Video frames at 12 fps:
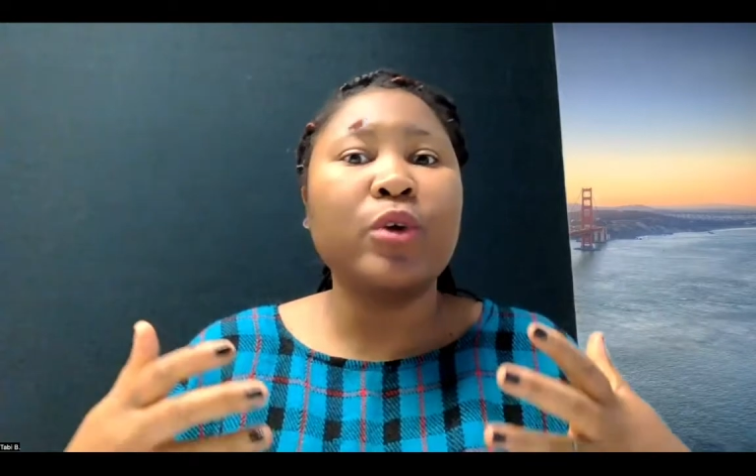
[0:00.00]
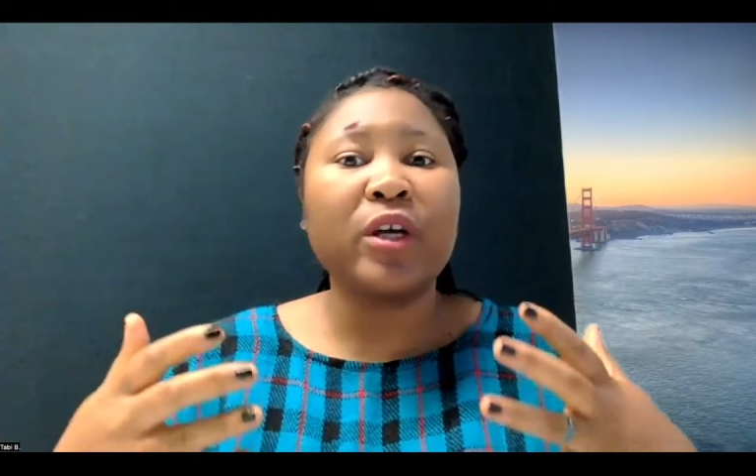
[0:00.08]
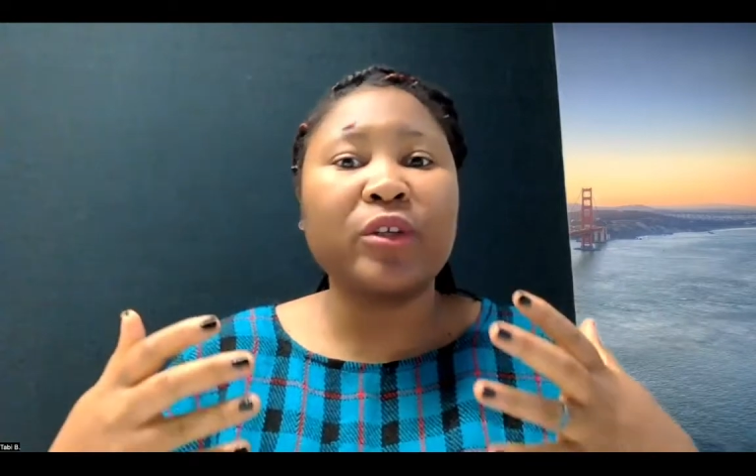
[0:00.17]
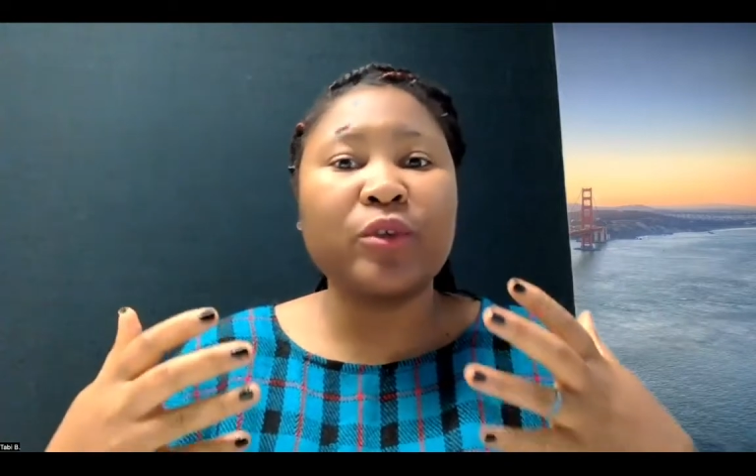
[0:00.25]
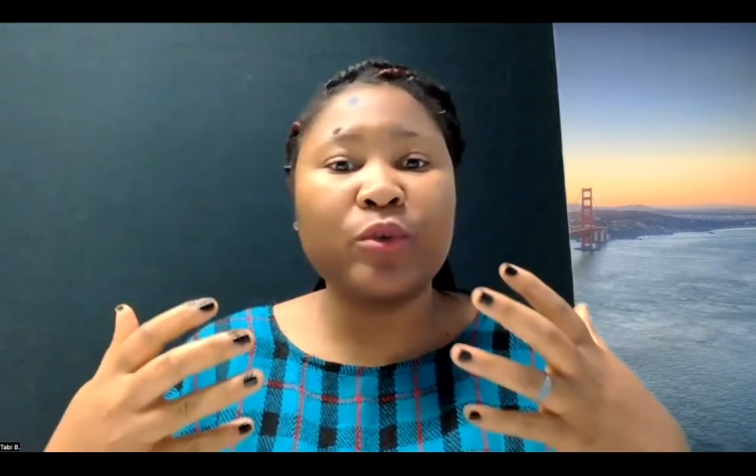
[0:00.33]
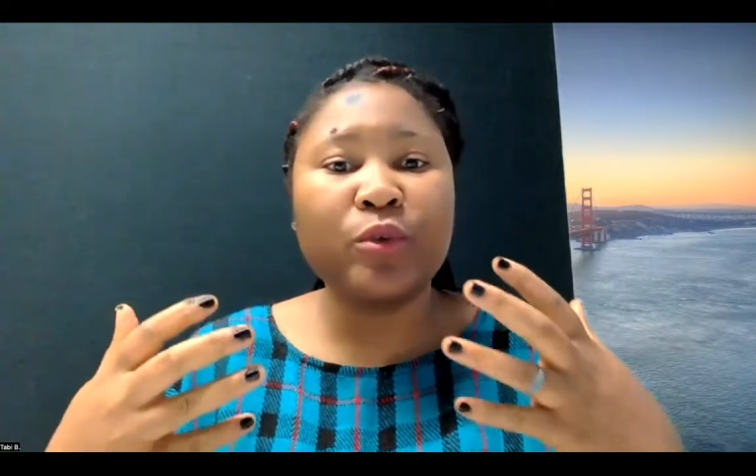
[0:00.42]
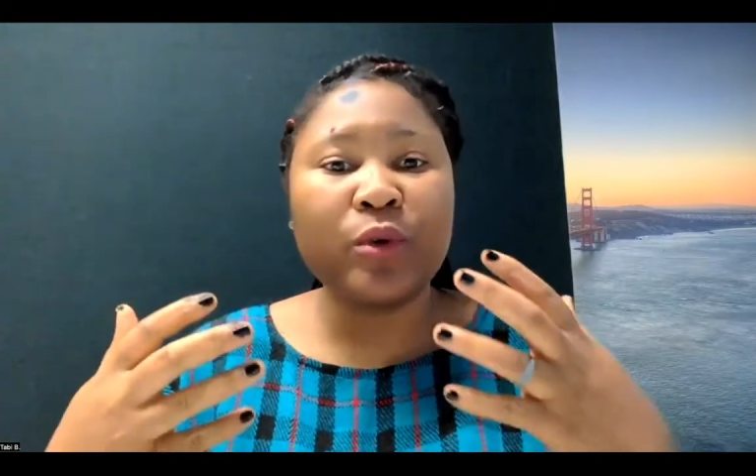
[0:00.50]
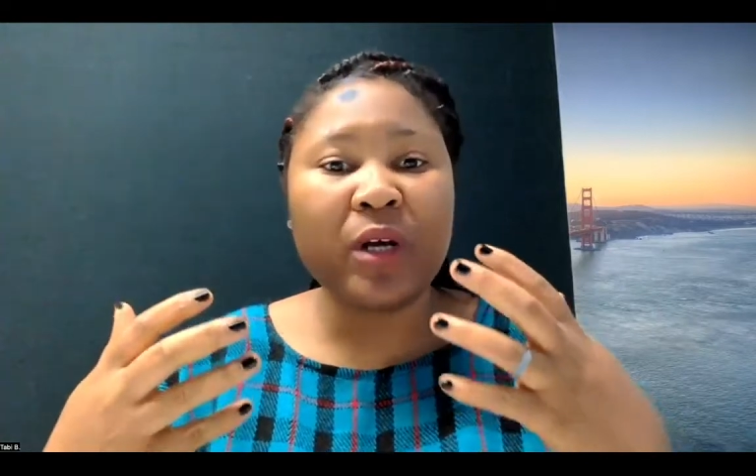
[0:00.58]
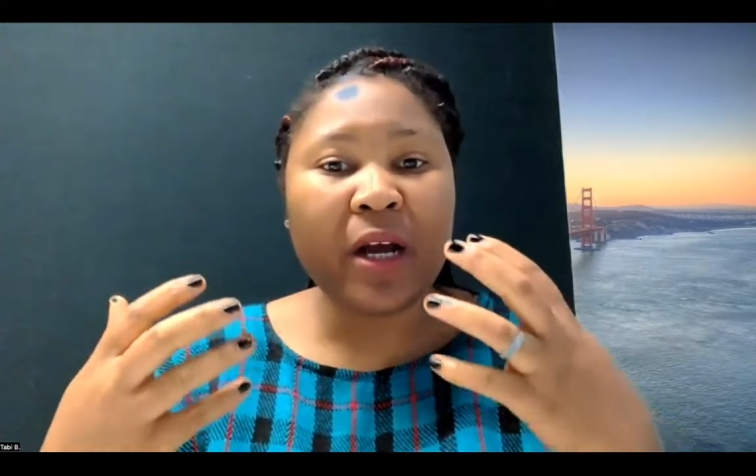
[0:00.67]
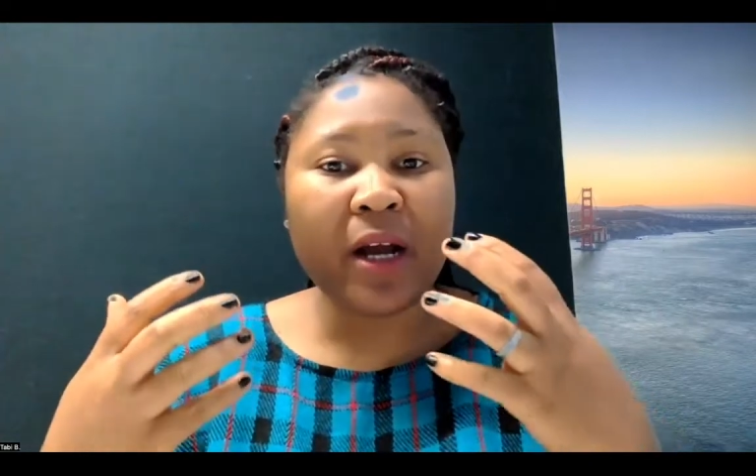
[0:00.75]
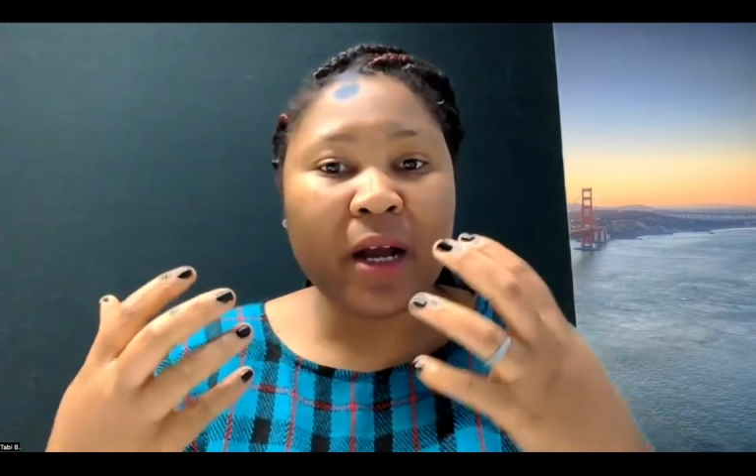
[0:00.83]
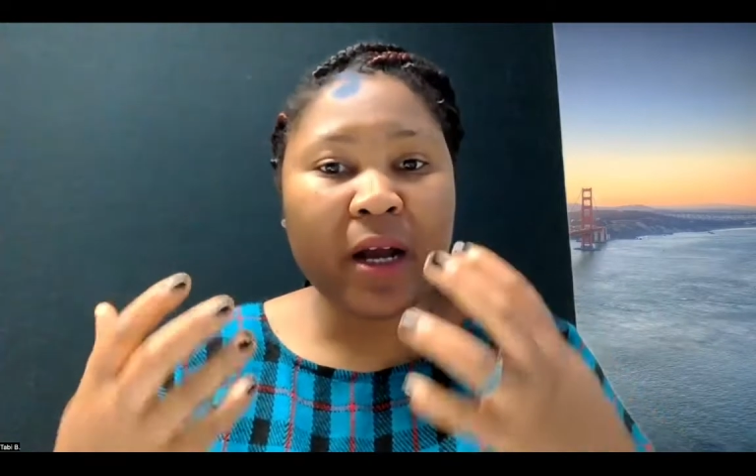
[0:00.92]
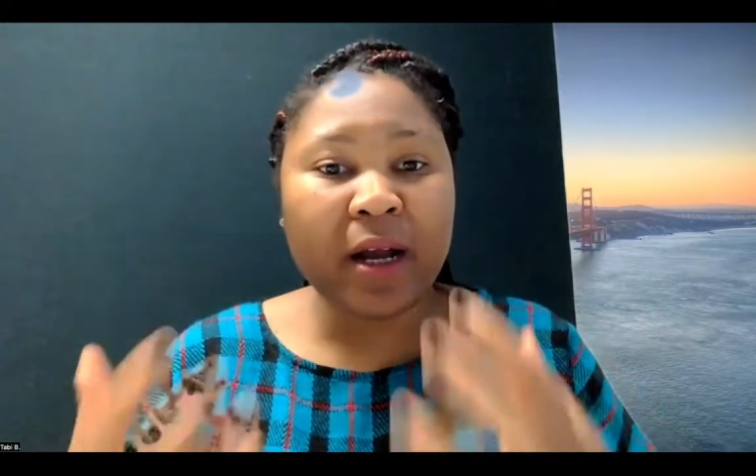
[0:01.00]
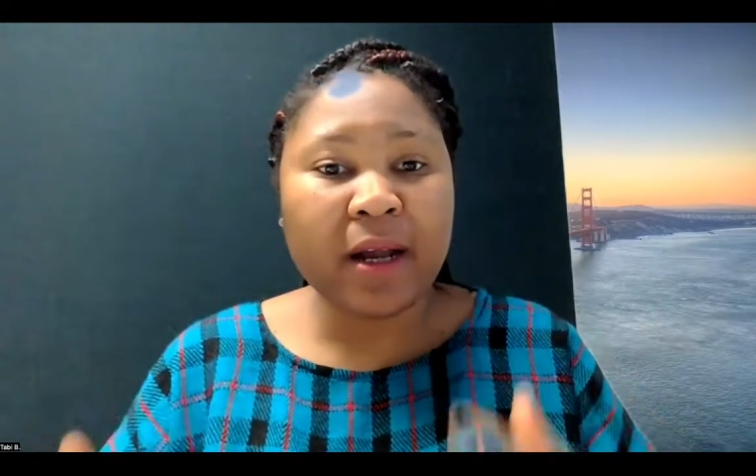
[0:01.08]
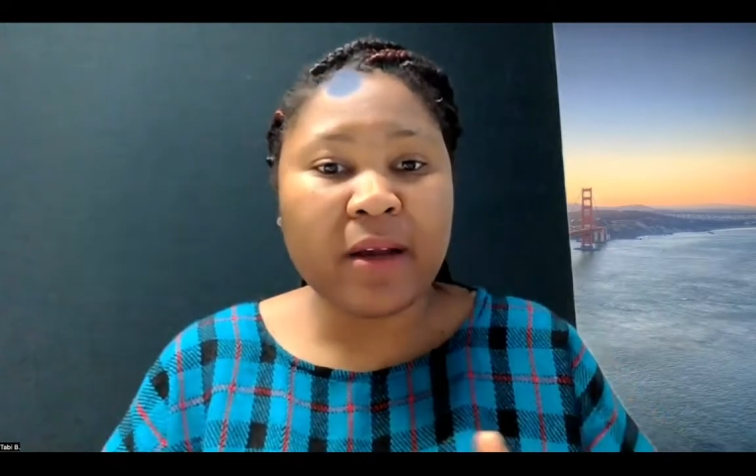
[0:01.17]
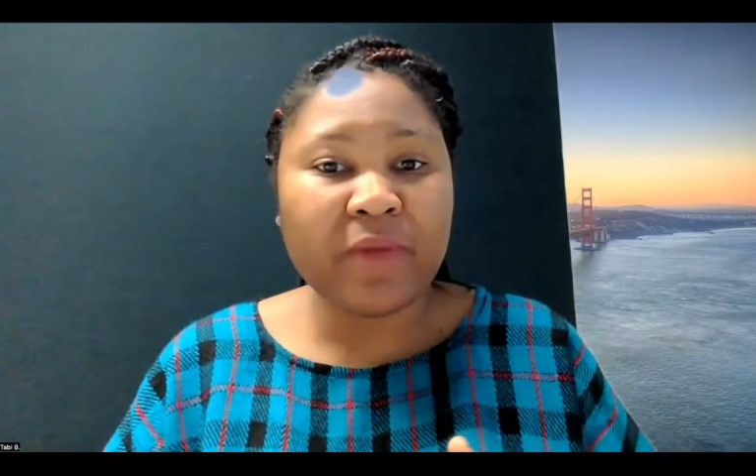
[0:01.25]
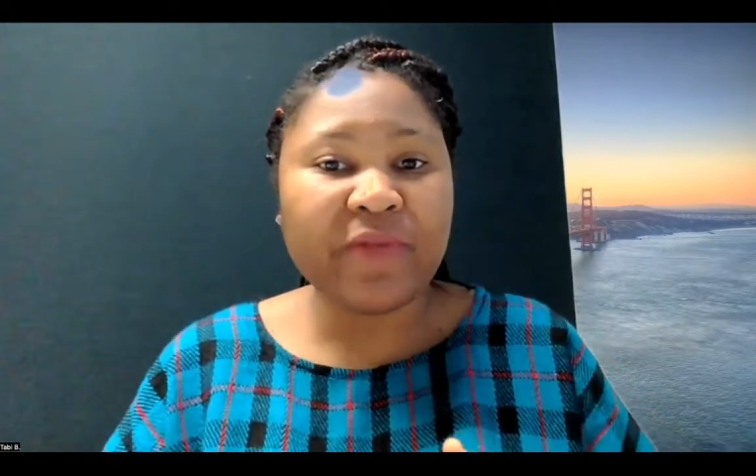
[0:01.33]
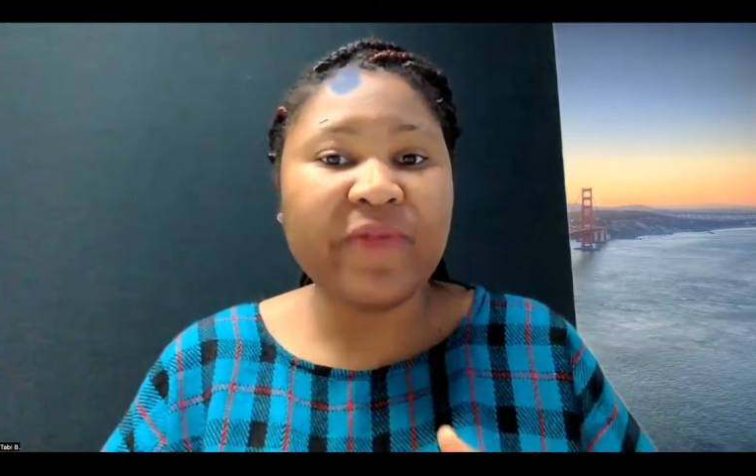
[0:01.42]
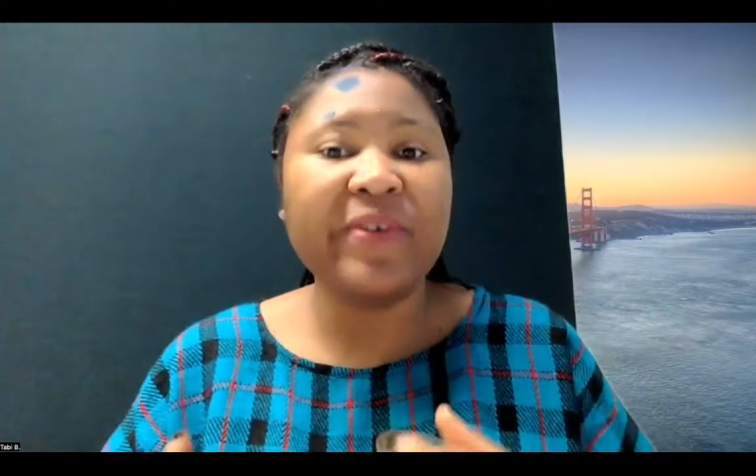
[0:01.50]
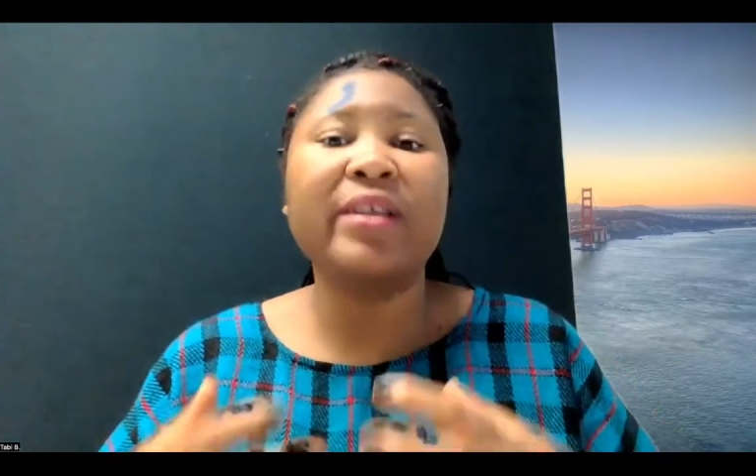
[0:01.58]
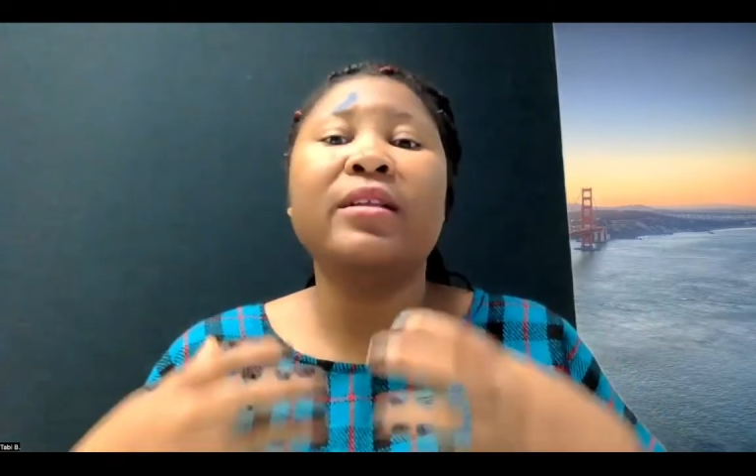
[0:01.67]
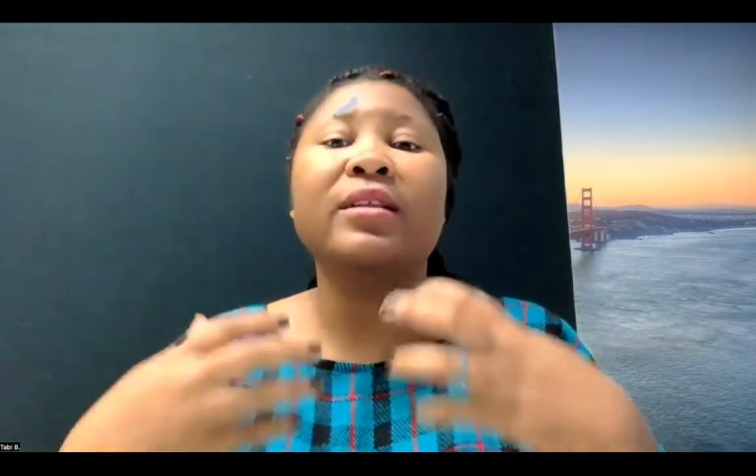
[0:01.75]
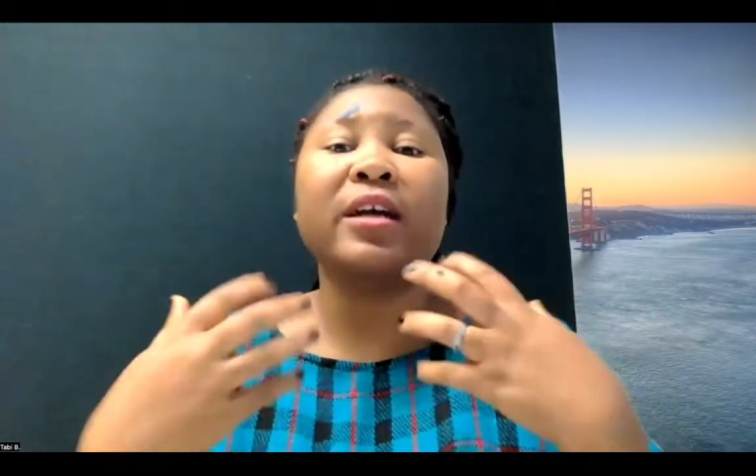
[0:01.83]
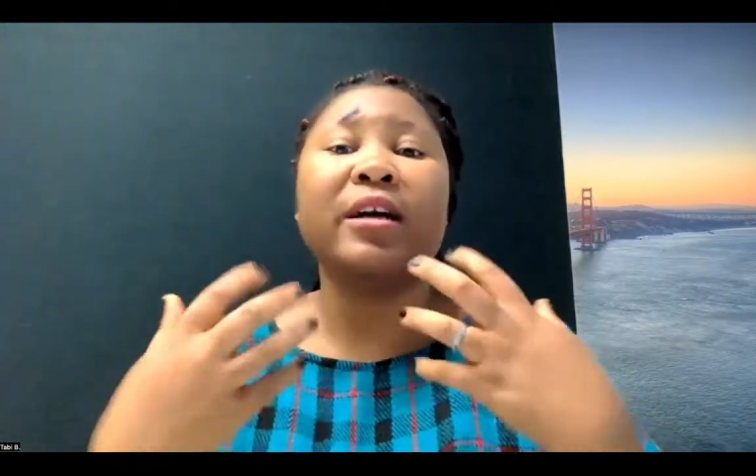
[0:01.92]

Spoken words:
as you are filling the